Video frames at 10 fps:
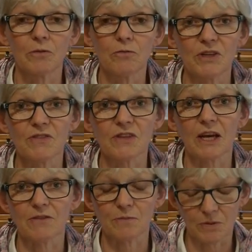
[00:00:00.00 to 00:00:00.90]
risk
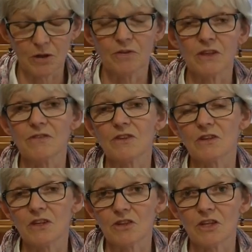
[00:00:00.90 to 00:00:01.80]
has, of this
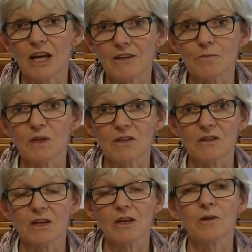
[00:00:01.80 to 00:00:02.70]
condition has been
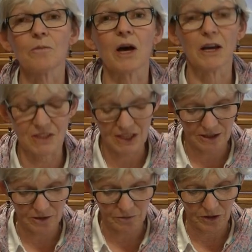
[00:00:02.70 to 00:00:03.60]

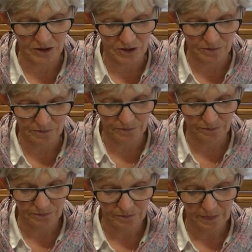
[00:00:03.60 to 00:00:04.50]
identified.
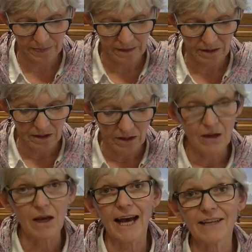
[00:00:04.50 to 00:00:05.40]

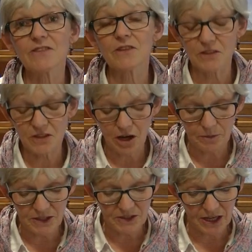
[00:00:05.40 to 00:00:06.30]
Anne's
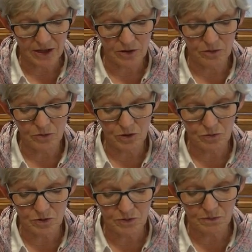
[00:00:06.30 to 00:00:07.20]
untimely death, which
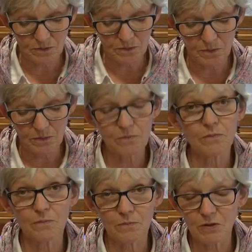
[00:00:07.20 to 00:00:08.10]
was
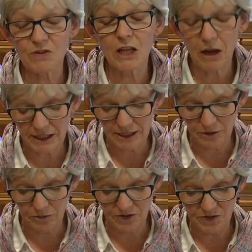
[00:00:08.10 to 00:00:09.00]
most likely
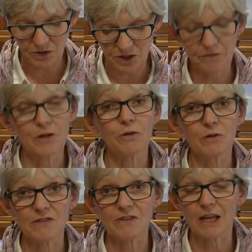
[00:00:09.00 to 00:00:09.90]
the result of her
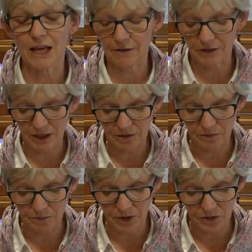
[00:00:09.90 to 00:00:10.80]
recently having given
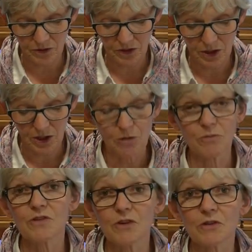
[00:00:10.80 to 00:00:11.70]
birth,
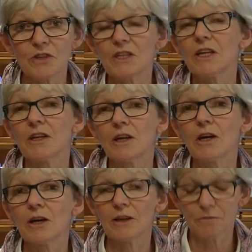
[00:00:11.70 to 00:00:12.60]
resulted in
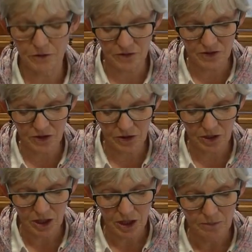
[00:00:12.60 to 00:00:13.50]
her infant son
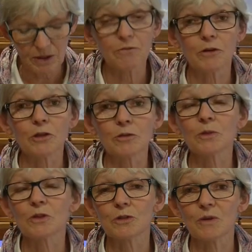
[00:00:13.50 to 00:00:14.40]
being
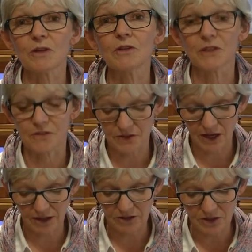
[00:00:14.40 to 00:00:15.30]
vulnerable to illness
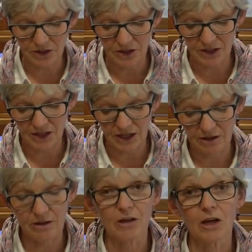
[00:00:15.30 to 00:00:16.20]
and an early
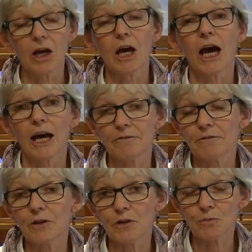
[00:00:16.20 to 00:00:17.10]
death. And
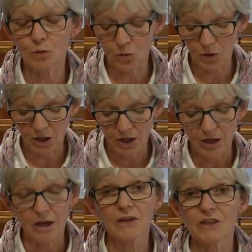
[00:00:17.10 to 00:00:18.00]
furthermore,
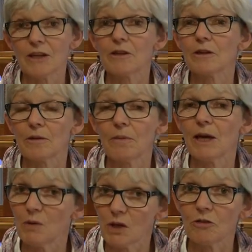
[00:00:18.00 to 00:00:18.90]
her death may
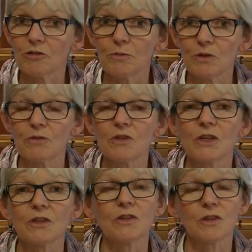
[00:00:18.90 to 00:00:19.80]
be
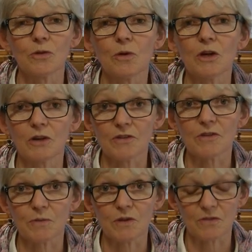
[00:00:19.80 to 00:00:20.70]
contributed to her
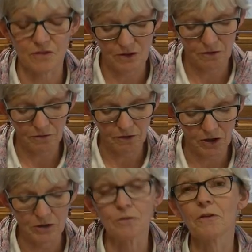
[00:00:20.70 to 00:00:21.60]
husband's
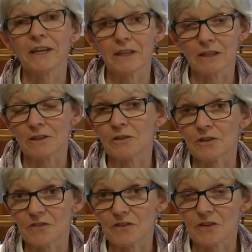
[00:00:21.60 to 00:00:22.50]
final fatal
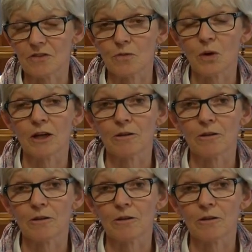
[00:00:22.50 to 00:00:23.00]
illness as well.